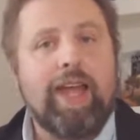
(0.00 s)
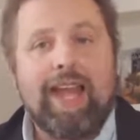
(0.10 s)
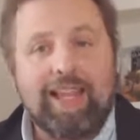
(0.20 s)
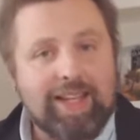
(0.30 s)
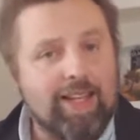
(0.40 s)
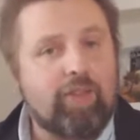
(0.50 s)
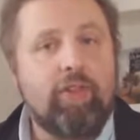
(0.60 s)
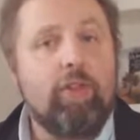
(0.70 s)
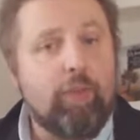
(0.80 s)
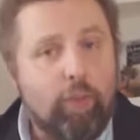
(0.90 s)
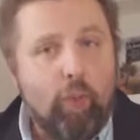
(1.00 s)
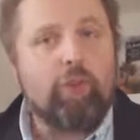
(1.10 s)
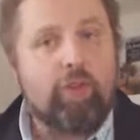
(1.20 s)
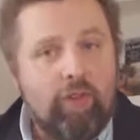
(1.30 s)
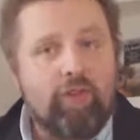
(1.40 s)
ethnicities
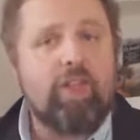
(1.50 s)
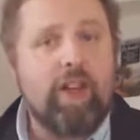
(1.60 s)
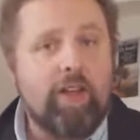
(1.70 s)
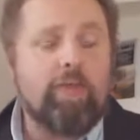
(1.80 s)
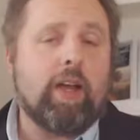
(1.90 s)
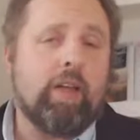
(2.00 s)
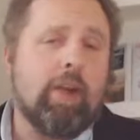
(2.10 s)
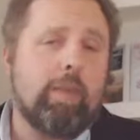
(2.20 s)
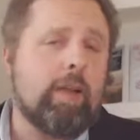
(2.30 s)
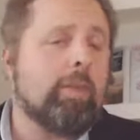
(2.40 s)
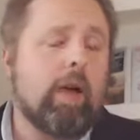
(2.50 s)
forge distinctive economic